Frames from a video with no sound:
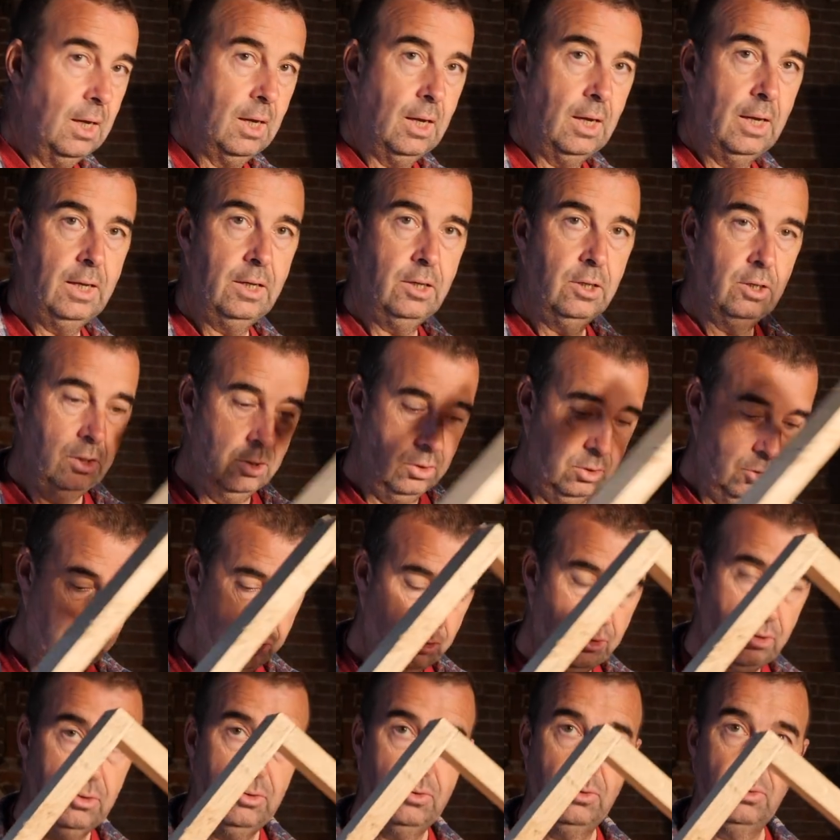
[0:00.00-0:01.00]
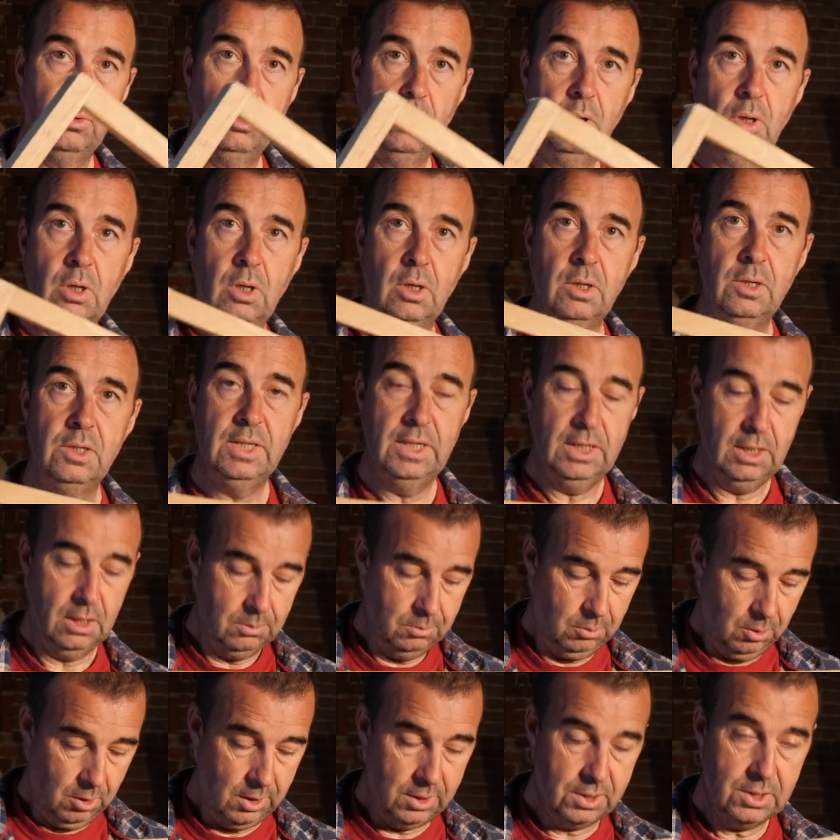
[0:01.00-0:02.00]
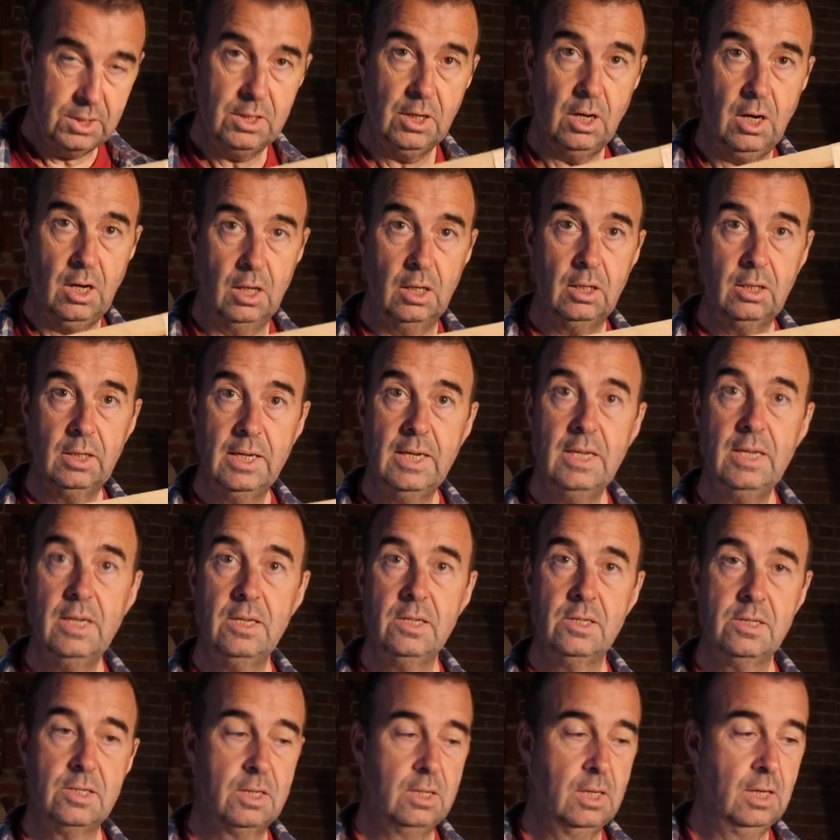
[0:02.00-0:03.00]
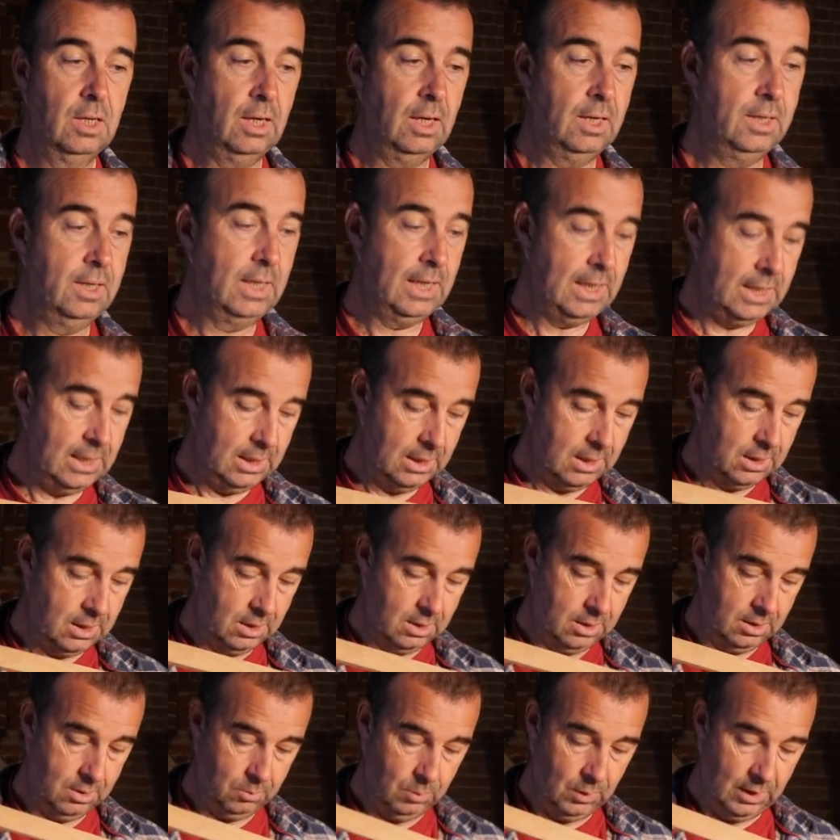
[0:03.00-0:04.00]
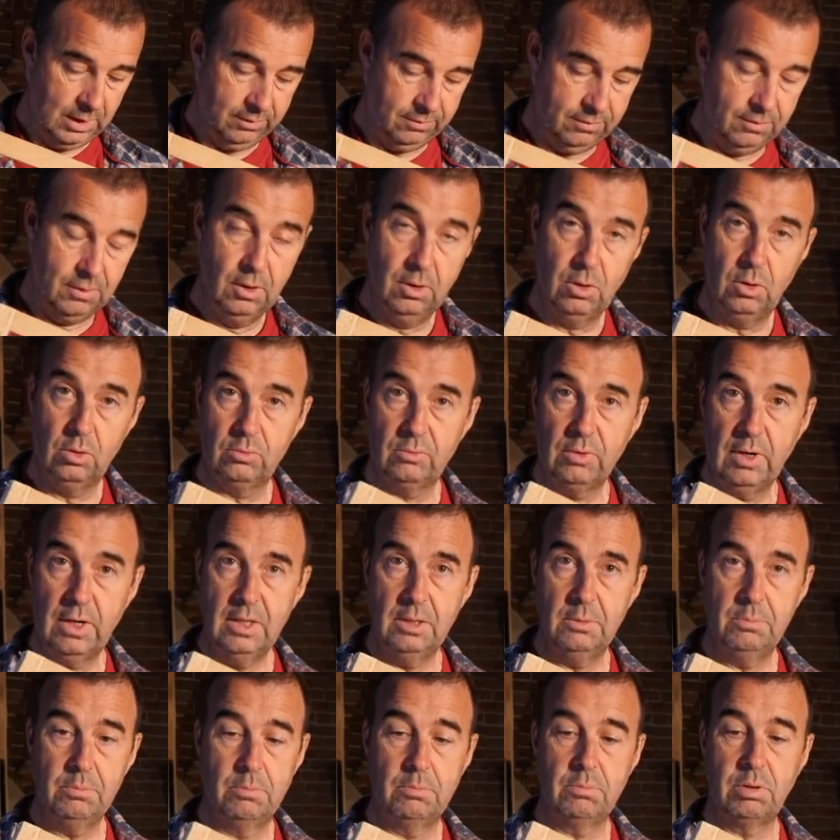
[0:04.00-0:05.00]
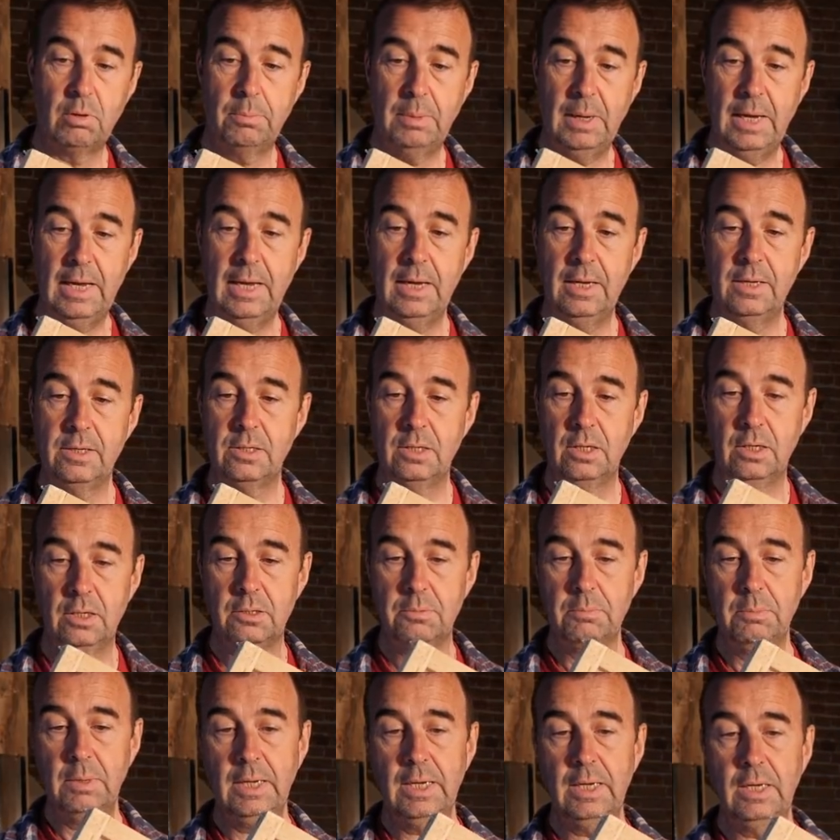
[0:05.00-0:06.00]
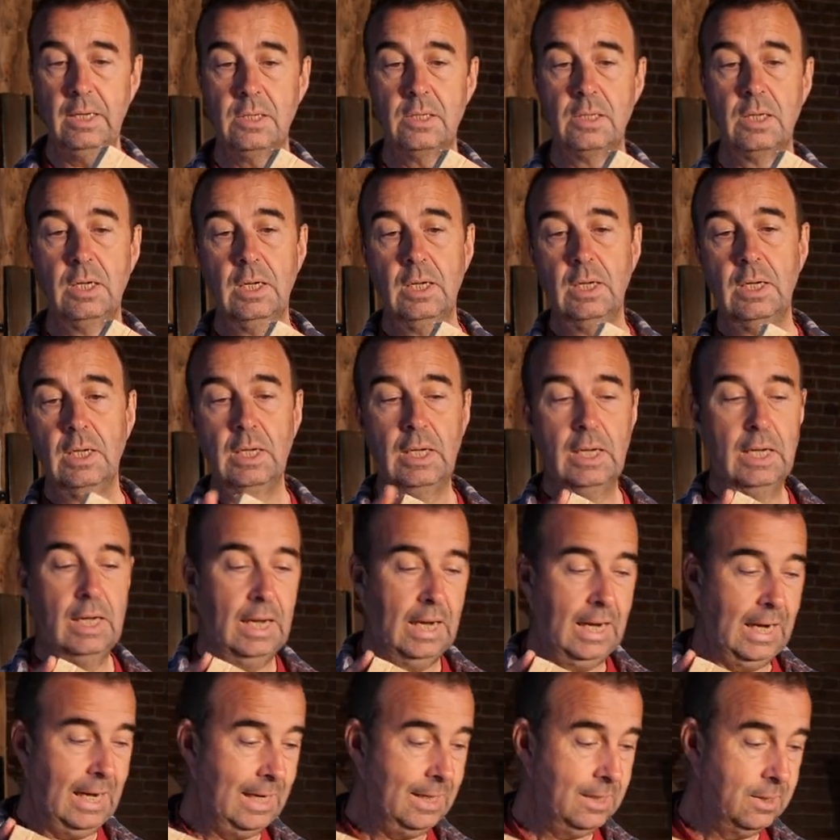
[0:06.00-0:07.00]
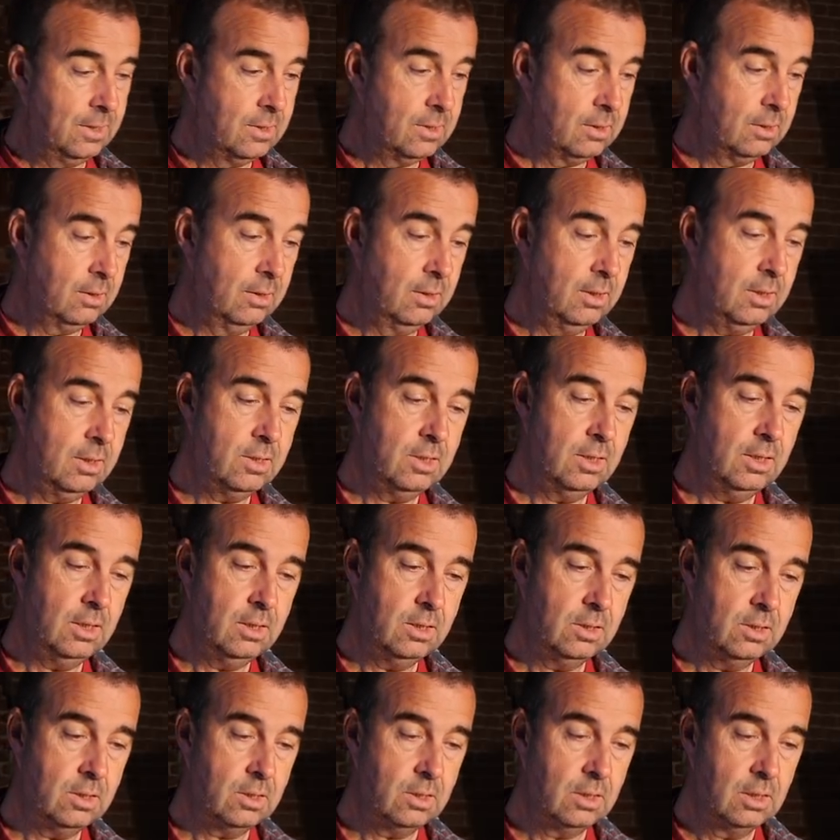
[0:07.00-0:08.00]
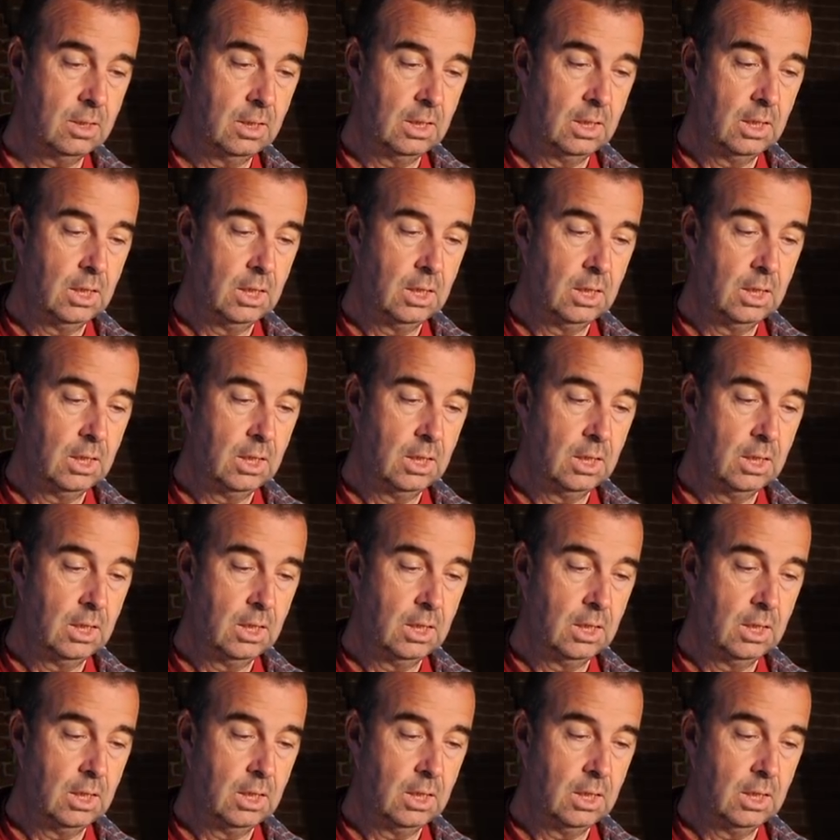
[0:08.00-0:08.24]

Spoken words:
in true DIY style, here's an eek that we've already prepared and made, and this is